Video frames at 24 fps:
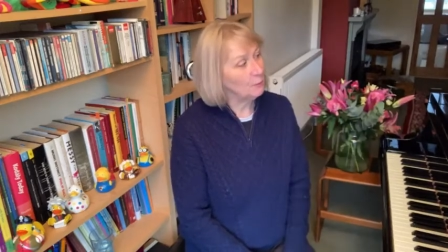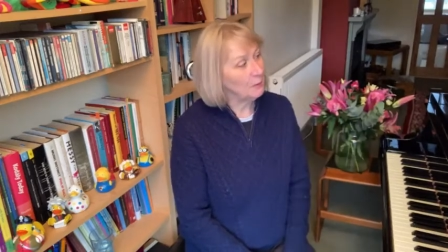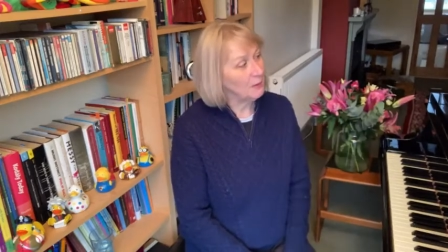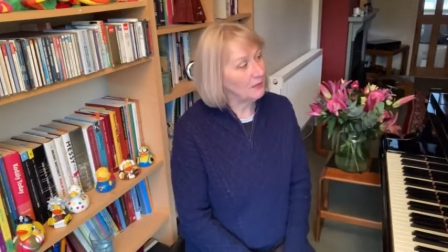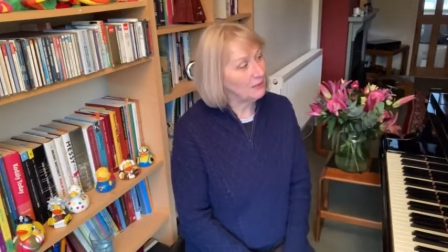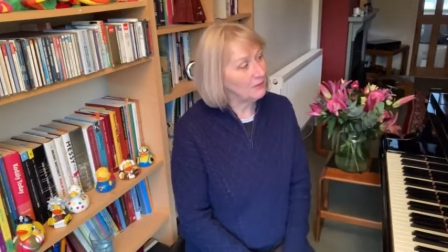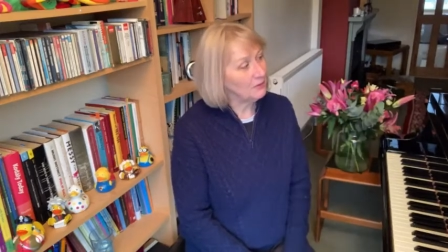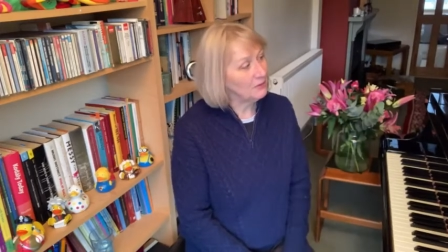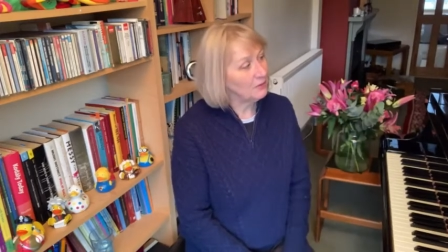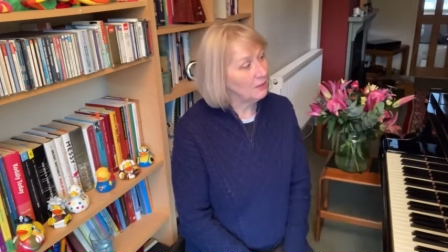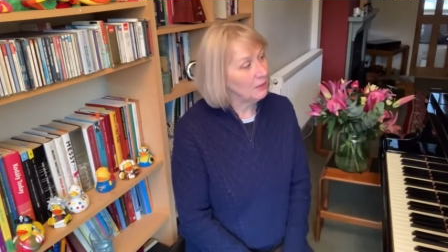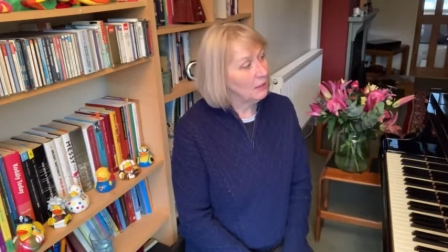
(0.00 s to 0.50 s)

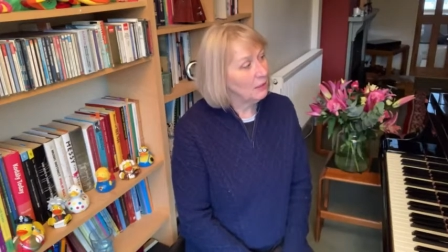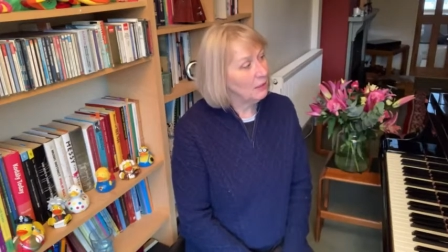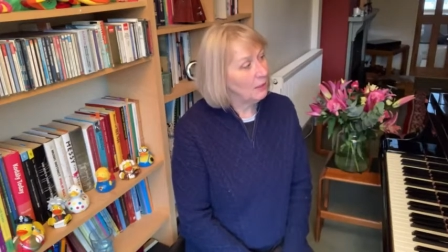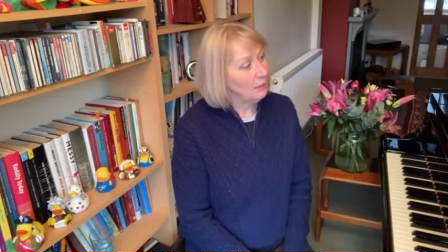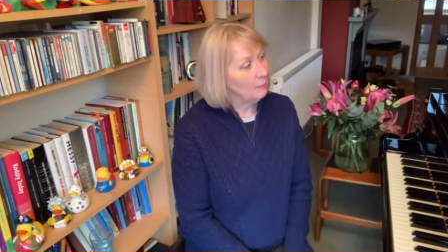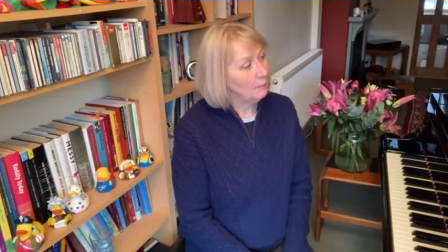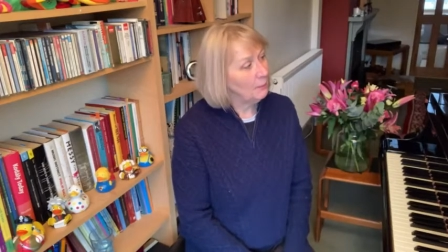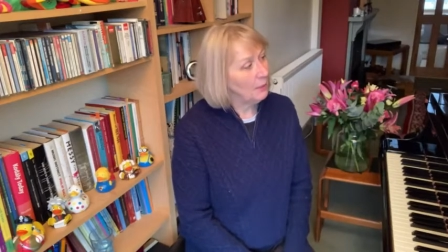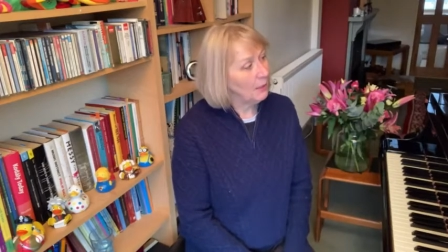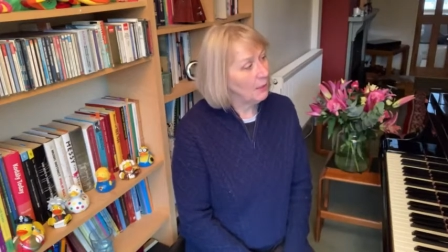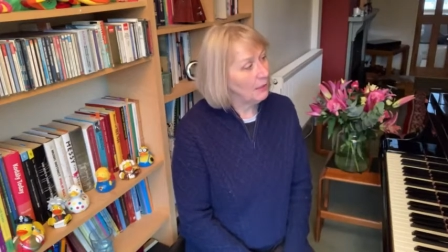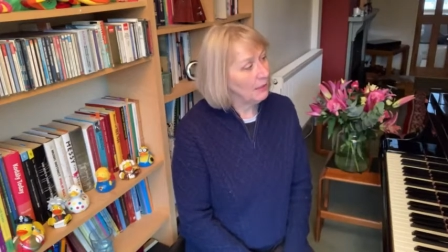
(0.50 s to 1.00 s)
piece
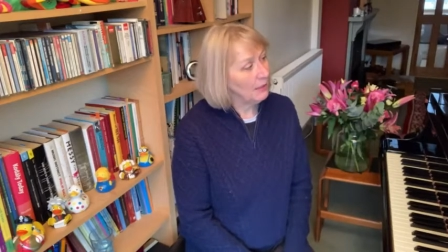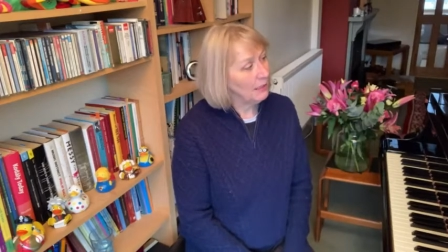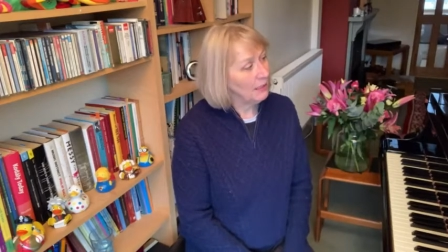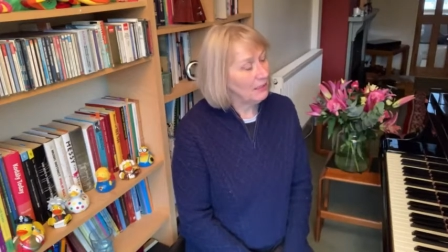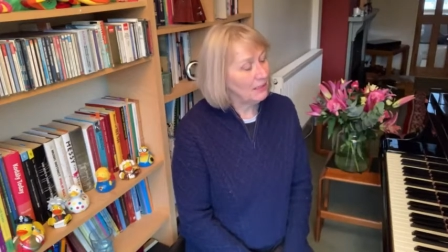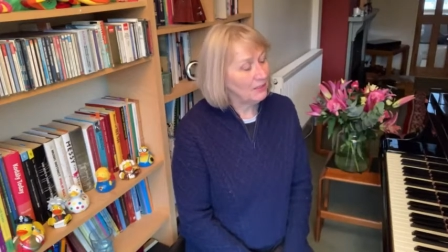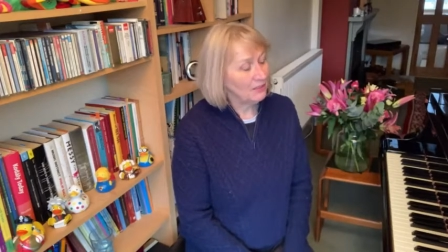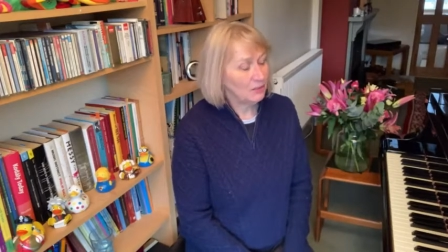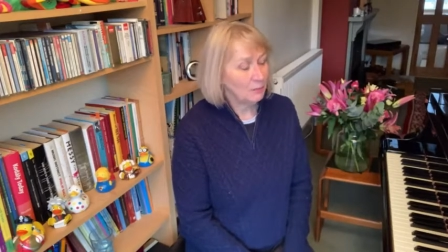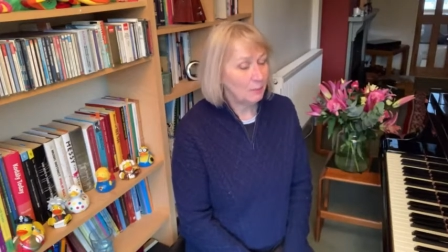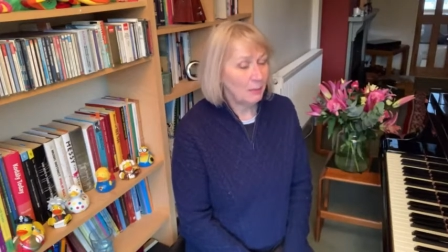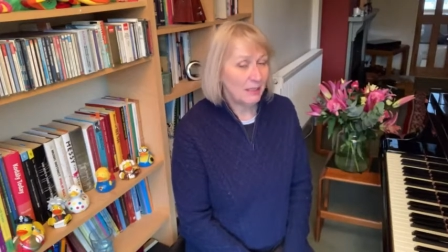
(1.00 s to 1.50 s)
by
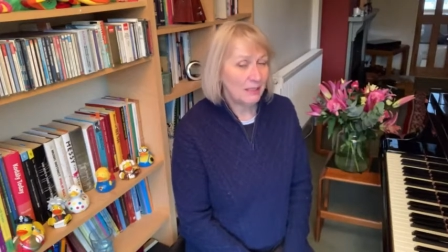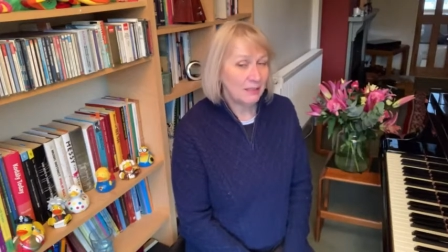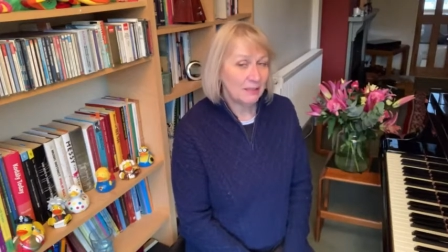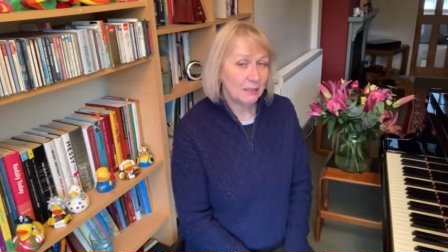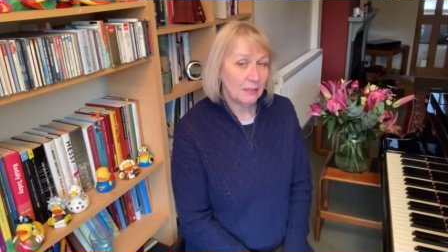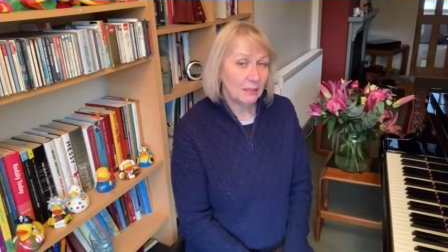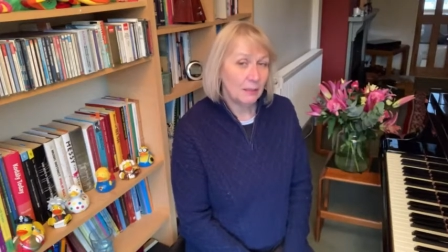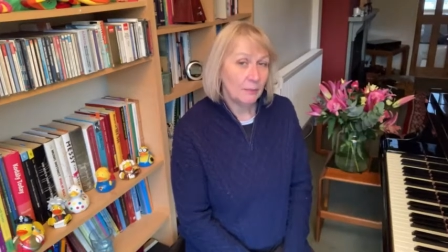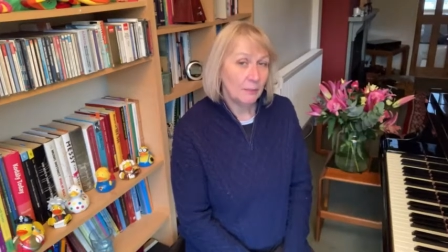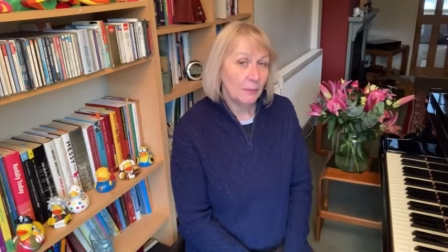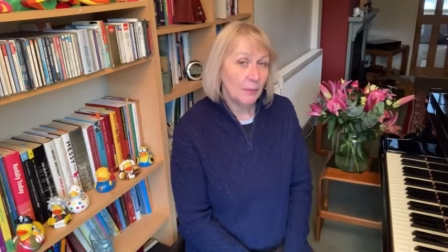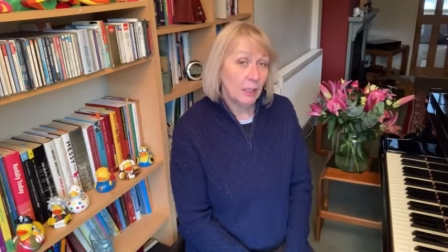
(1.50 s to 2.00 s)

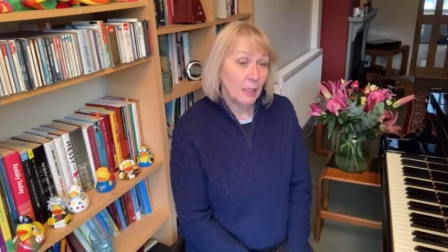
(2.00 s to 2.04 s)
Elisabetta.